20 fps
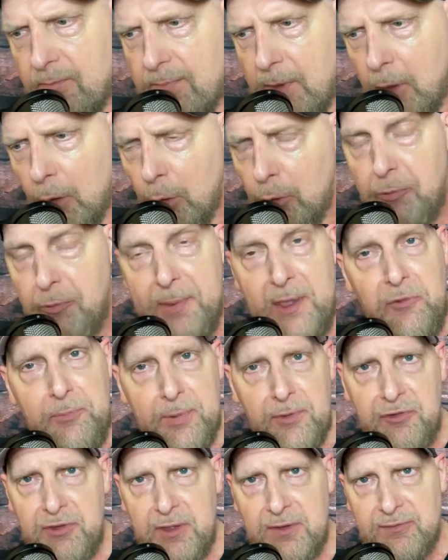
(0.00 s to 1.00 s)
or to be
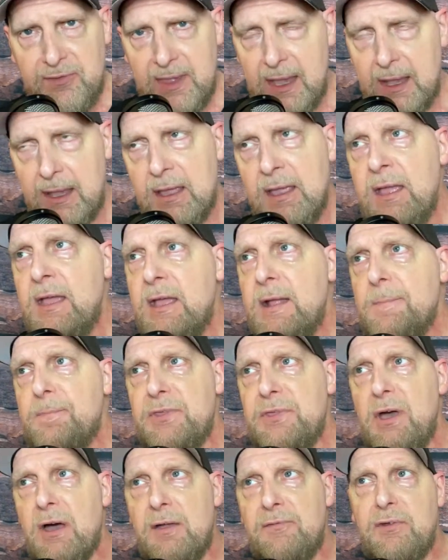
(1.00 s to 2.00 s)
specific,
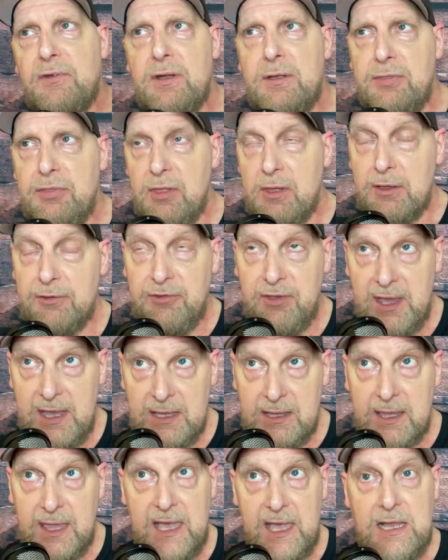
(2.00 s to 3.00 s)
the iPhone
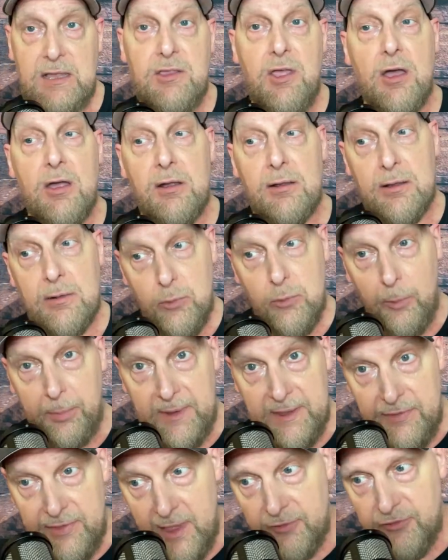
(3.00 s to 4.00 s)
13 keynote will be
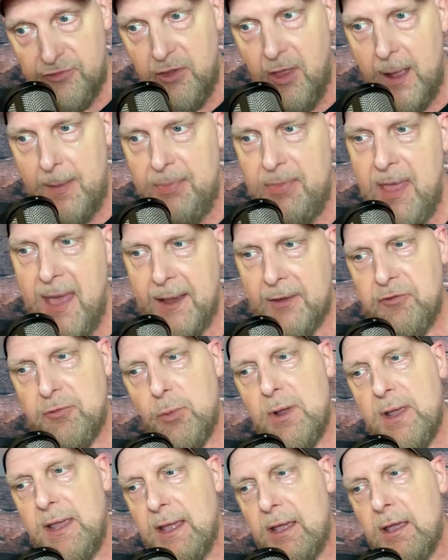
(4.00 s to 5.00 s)
this time next
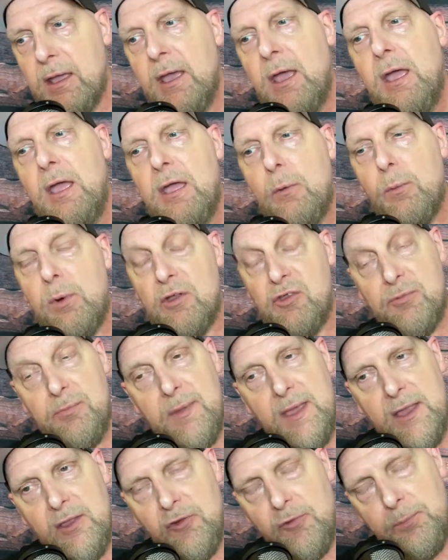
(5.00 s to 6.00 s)
week, which
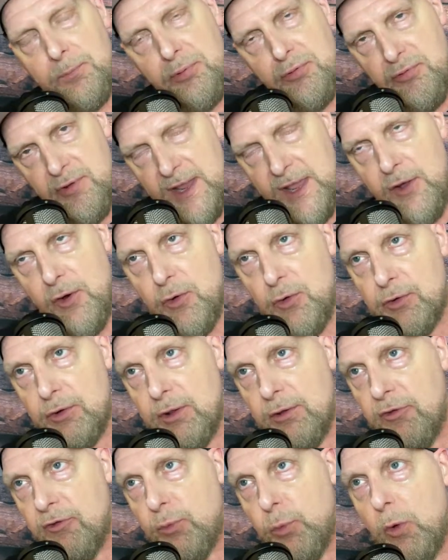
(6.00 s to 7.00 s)
means
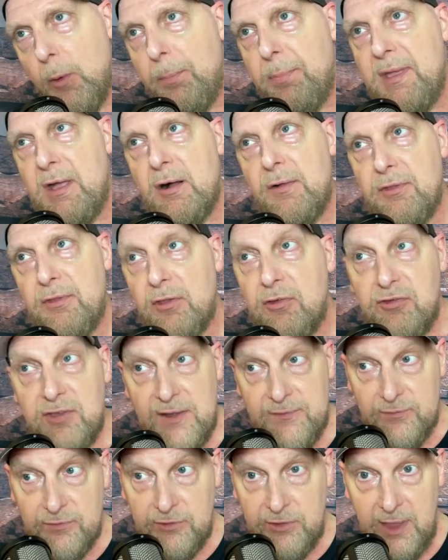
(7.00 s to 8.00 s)
pre-orders will be on the
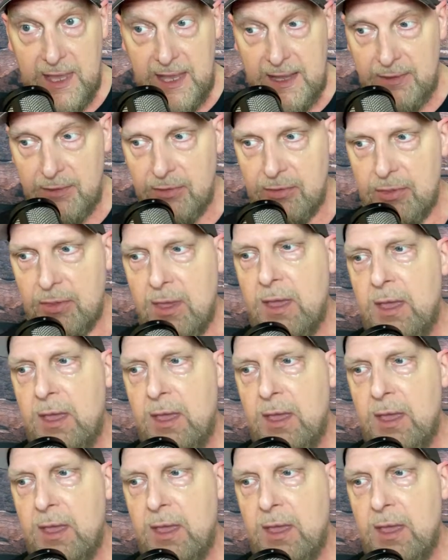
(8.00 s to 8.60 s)
17th.